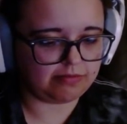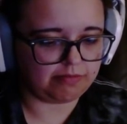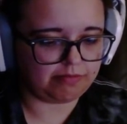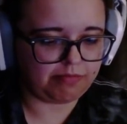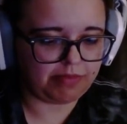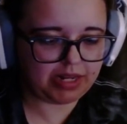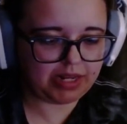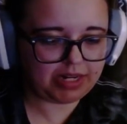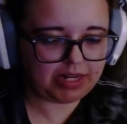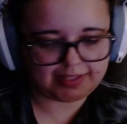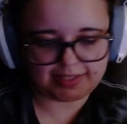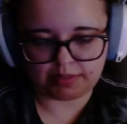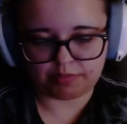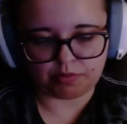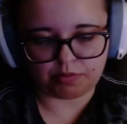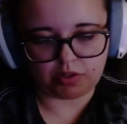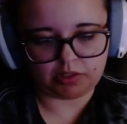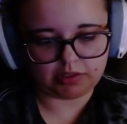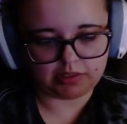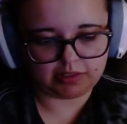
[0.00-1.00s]
made it
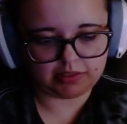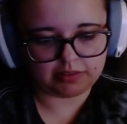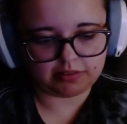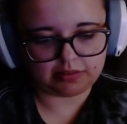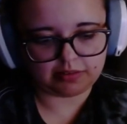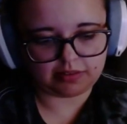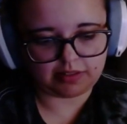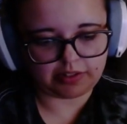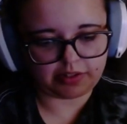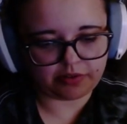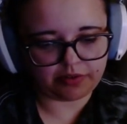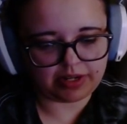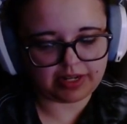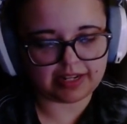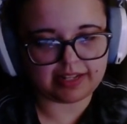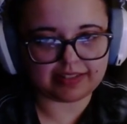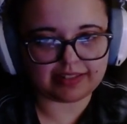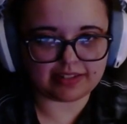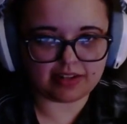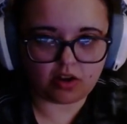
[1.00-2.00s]
smaller. You
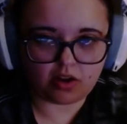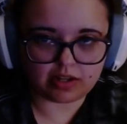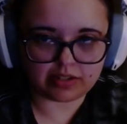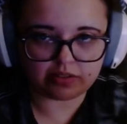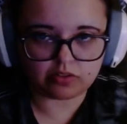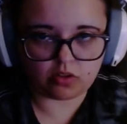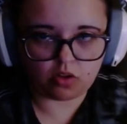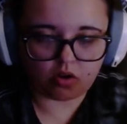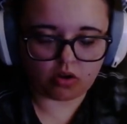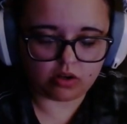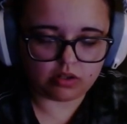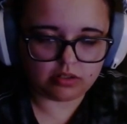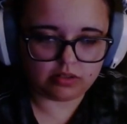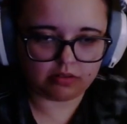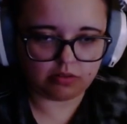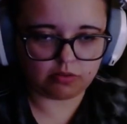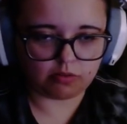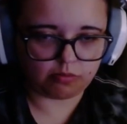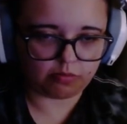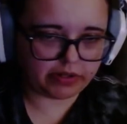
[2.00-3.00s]
can't, it's not as long
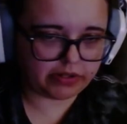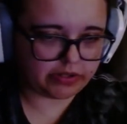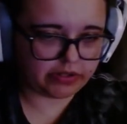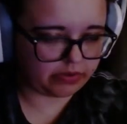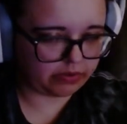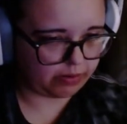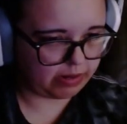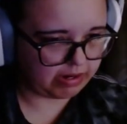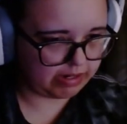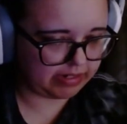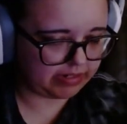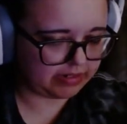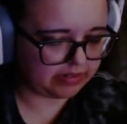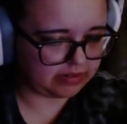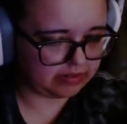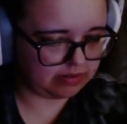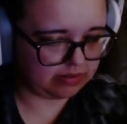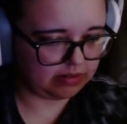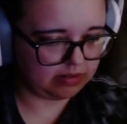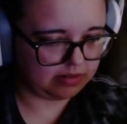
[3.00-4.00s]
width
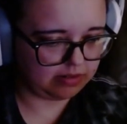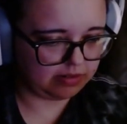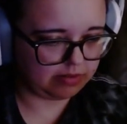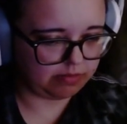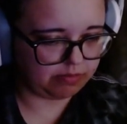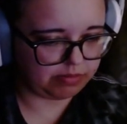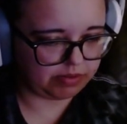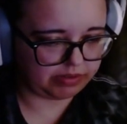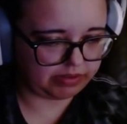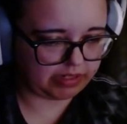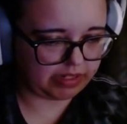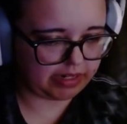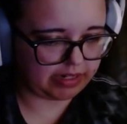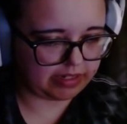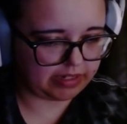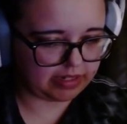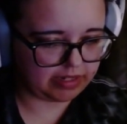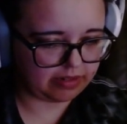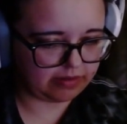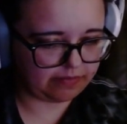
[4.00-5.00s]
wise, but
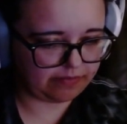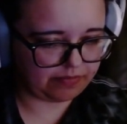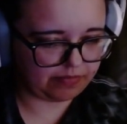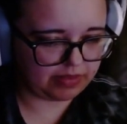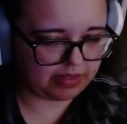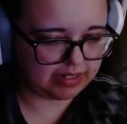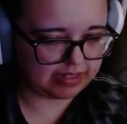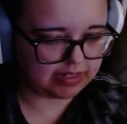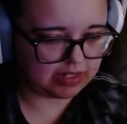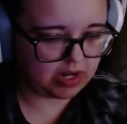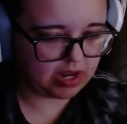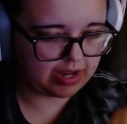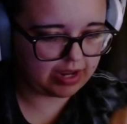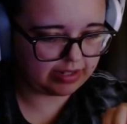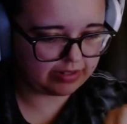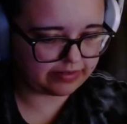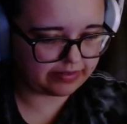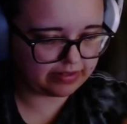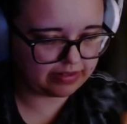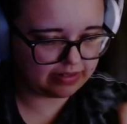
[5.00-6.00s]
the
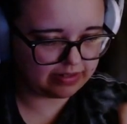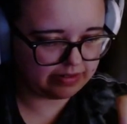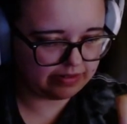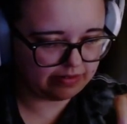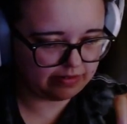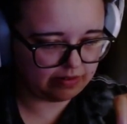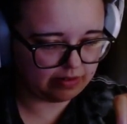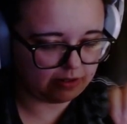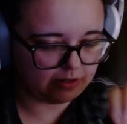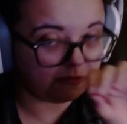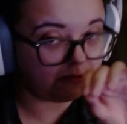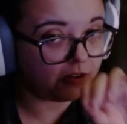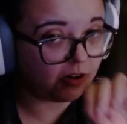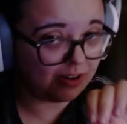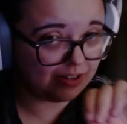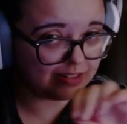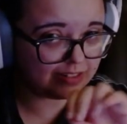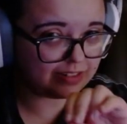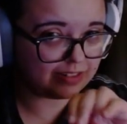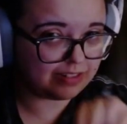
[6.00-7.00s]
text, the
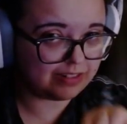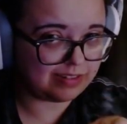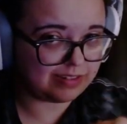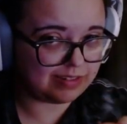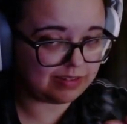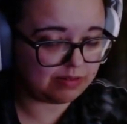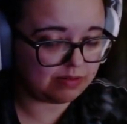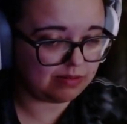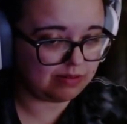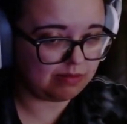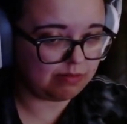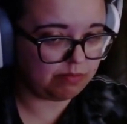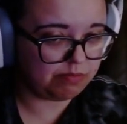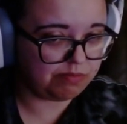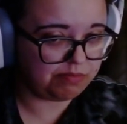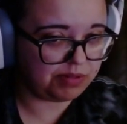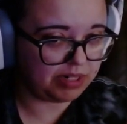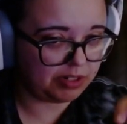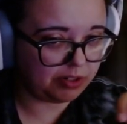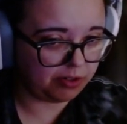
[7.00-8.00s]
font is
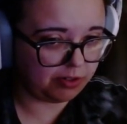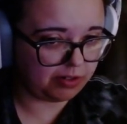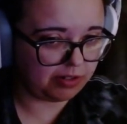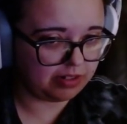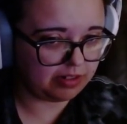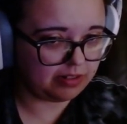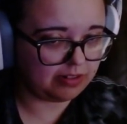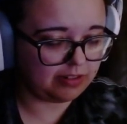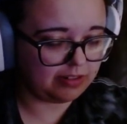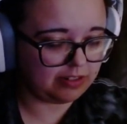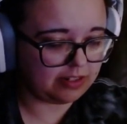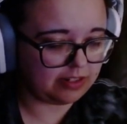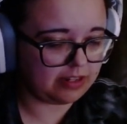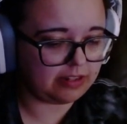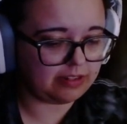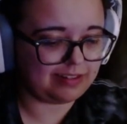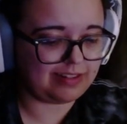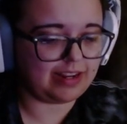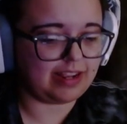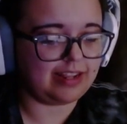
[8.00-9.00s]
bigger.
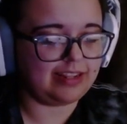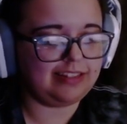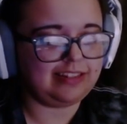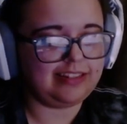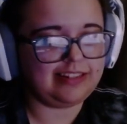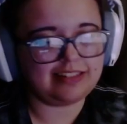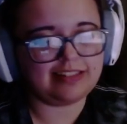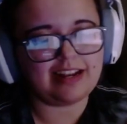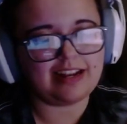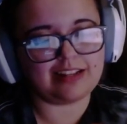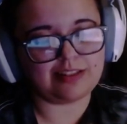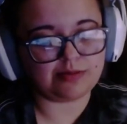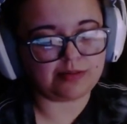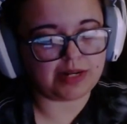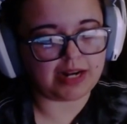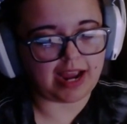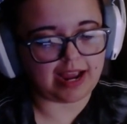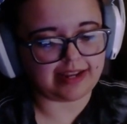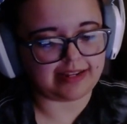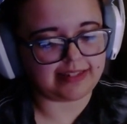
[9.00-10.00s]
At least that's
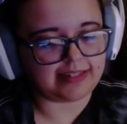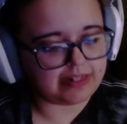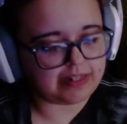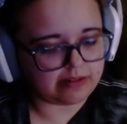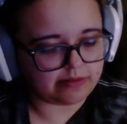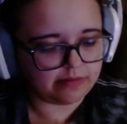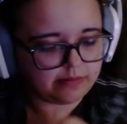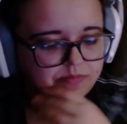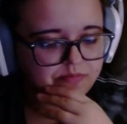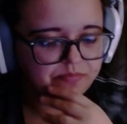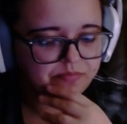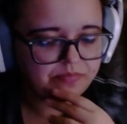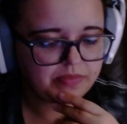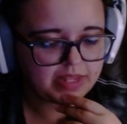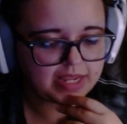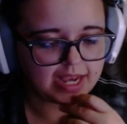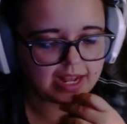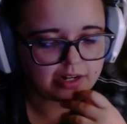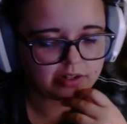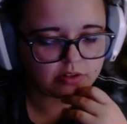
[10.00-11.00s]
what I see.
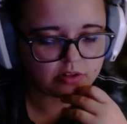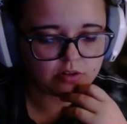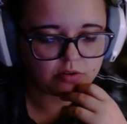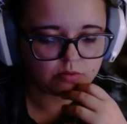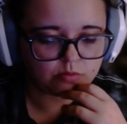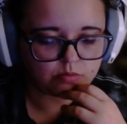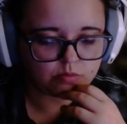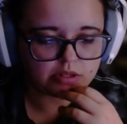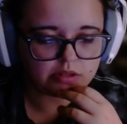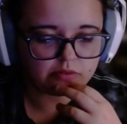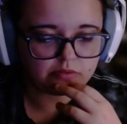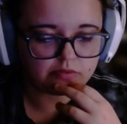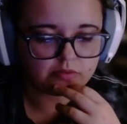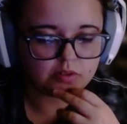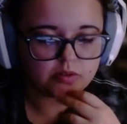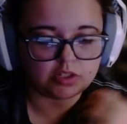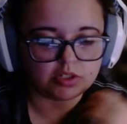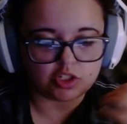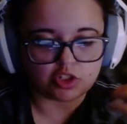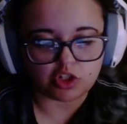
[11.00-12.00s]
I don't know if
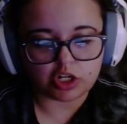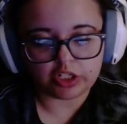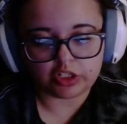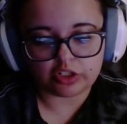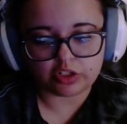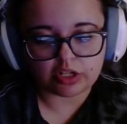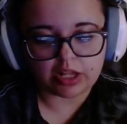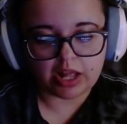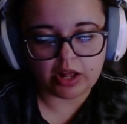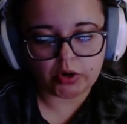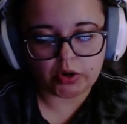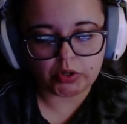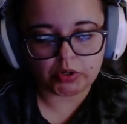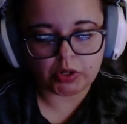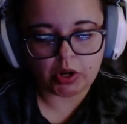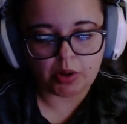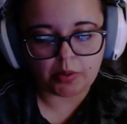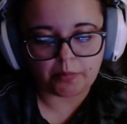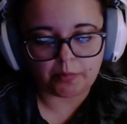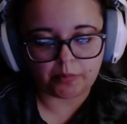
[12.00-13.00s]
you can change that or
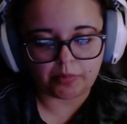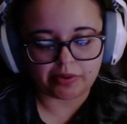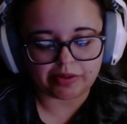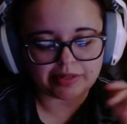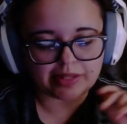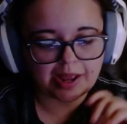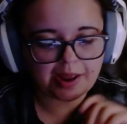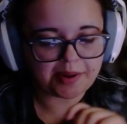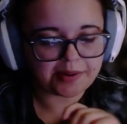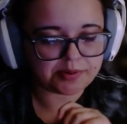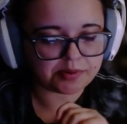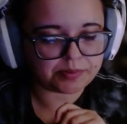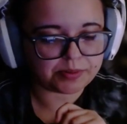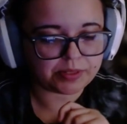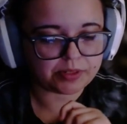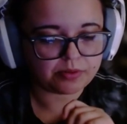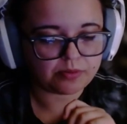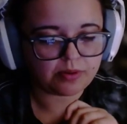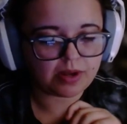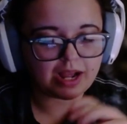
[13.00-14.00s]
not, but that is
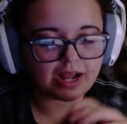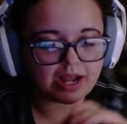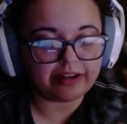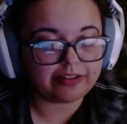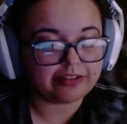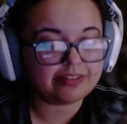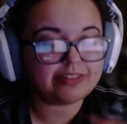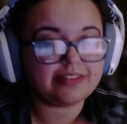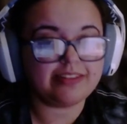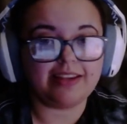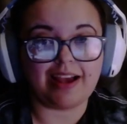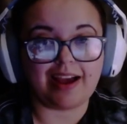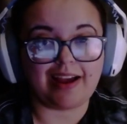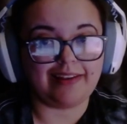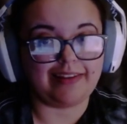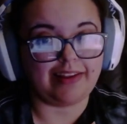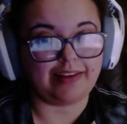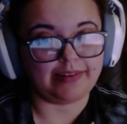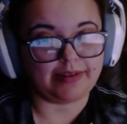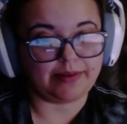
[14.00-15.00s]
pretty cool. I
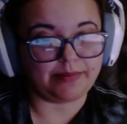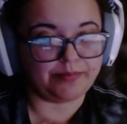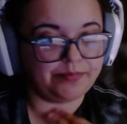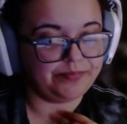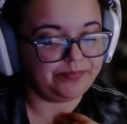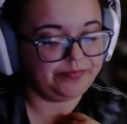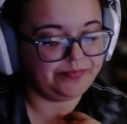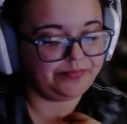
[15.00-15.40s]
like it.